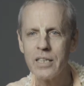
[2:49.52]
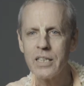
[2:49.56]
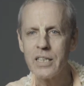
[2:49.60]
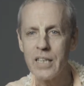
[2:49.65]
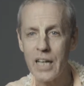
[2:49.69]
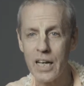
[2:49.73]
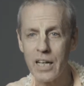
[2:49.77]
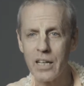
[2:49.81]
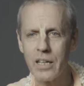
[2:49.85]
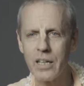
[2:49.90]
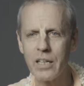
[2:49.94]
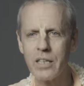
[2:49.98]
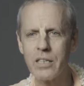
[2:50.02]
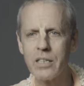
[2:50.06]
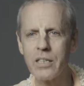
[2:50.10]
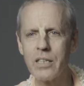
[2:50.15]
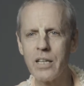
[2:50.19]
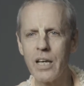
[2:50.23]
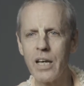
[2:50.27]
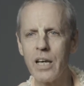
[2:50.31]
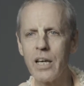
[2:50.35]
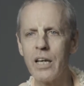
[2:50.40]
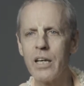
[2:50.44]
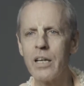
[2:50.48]

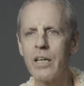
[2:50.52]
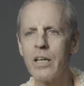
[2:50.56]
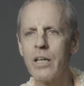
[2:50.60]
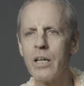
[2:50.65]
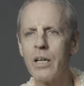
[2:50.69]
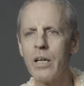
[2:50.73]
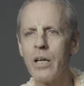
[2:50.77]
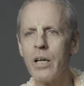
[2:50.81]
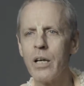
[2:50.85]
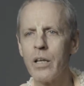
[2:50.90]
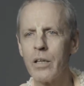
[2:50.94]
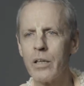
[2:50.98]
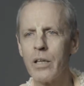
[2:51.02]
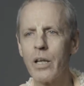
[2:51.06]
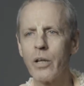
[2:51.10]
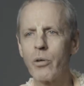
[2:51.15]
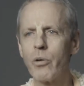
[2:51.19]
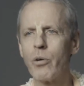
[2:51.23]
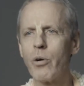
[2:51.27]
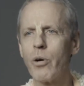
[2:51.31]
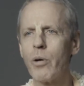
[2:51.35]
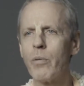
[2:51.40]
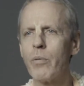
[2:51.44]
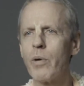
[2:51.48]
tendency that
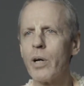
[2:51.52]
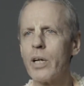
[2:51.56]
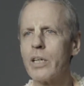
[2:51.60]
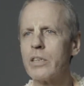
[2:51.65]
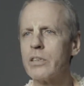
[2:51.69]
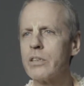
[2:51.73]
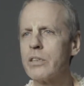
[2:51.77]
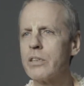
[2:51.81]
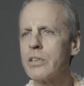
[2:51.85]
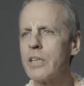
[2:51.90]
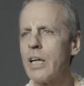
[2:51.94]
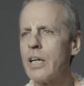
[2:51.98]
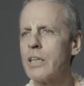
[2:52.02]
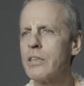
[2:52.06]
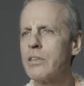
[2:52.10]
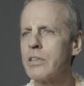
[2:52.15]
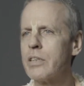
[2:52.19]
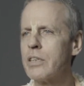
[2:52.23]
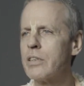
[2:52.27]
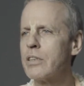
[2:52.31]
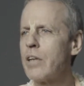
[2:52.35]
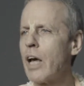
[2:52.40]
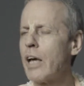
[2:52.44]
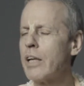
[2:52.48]
Guru Maharaj
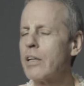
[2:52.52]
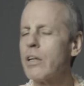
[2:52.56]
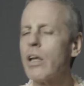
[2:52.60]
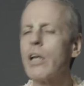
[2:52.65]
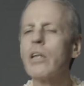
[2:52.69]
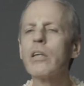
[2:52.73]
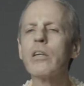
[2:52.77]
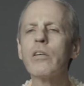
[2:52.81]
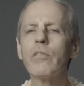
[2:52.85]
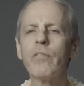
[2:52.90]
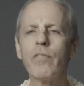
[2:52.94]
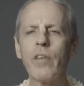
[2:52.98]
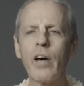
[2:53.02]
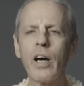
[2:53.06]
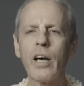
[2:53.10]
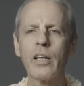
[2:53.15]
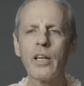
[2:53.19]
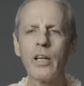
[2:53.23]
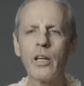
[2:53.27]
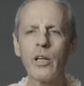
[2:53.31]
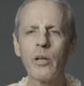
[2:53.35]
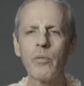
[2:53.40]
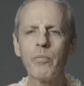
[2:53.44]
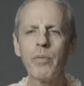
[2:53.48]
says is
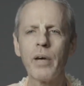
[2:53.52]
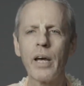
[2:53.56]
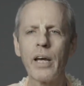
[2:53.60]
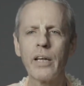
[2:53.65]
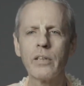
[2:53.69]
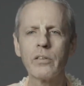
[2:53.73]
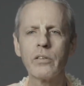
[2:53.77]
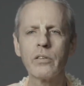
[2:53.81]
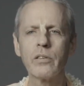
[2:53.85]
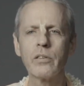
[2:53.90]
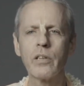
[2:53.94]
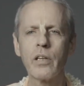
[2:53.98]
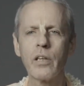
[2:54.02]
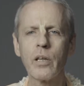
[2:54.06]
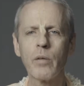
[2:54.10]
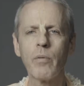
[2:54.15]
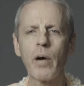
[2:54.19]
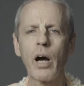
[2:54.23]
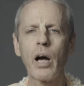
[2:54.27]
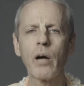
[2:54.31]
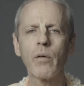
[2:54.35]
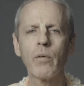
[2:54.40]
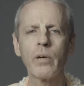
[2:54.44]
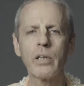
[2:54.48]
identified in the pages of the
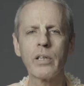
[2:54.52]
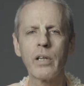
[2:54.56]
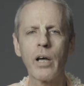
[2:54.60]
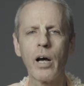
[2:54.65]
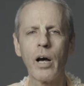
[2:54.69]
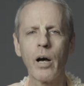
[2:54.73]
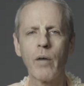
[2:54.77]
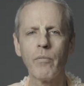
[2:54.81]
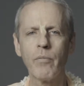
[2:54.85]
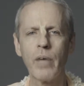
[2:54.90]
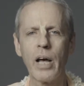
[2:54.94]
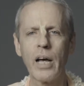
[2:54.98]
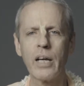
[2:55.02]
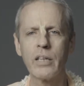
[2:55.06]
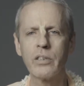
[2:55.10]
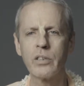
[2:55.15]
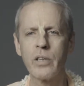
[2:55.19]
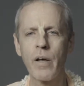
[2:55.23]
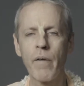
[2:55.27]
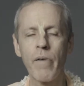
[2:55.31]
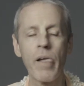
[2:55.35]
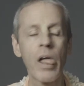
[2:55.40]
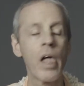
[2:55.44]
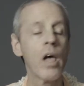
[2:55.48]
Bhagavatam
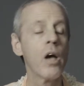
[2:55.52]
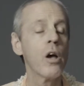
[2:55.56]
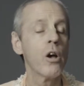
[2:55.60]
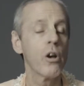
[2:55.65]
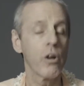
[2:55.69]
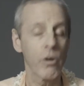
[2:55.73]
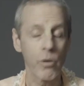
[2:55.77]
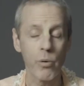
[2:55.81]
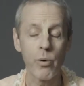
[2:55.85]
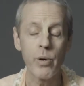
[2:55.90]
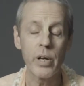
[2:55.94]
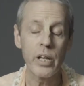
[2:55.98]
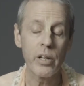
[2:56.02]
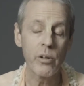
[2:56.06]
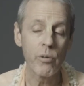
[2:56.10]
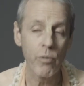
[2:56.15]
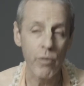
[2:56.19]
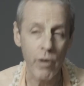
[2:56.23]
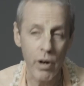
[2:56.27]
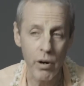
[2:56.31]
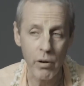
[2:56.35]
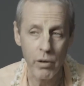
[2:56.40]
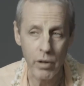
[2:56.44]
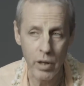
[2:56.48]
as
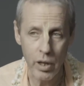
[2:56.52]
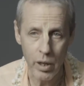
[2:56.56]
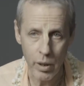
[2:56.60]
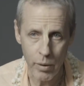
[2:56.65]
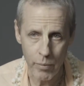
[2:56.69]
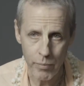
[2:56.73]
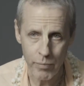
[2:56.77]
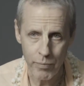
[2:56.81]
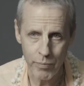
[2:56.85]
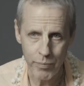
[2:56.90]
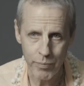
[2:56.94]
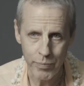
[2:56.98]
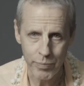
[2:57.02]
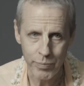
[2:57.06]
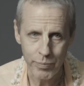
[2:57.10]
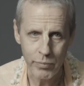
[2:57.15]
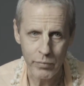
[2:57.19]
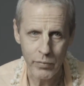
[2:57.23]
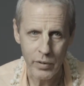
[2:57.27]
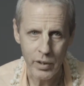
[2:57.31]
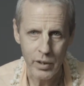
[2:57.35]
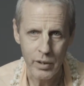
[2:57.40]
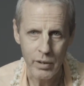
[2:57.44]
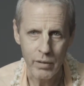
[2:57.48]
hridrogam,
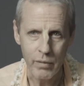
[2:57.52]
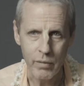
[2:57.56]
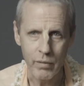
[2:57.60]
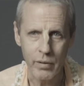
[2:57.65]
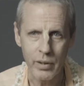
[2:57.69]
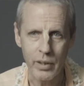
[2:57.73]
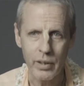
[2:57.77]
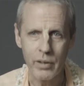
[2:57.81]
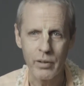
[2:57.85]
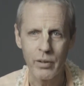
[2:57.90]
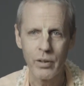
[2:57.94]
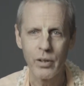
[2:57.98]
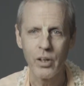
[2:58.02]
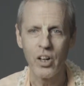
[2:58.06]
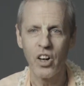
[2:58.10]
right?